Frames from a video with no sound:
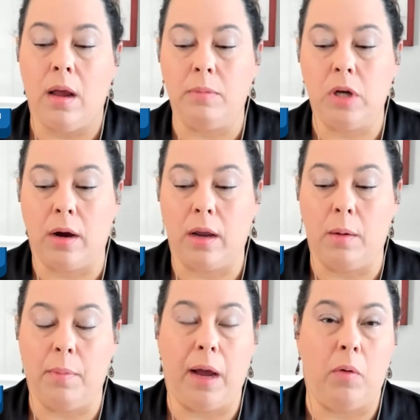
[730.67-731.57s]
I'm talking
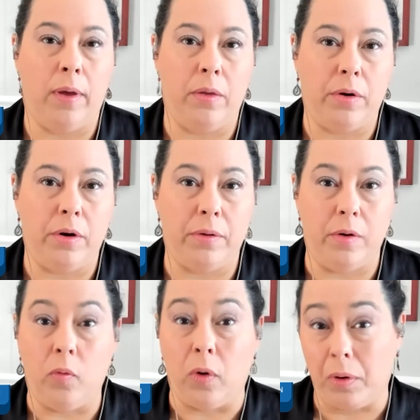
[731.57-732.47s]
about whether you're
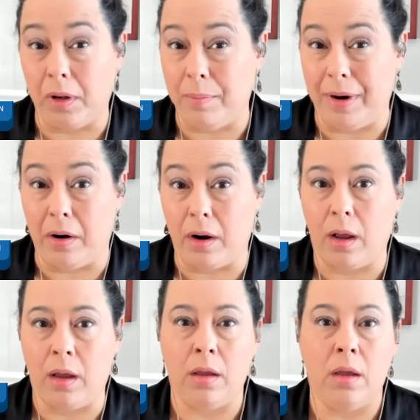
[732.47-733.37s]
in rural
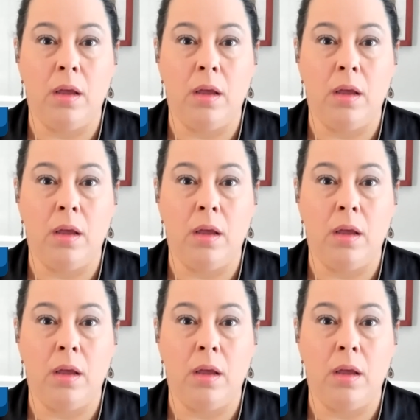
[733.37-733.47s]
America,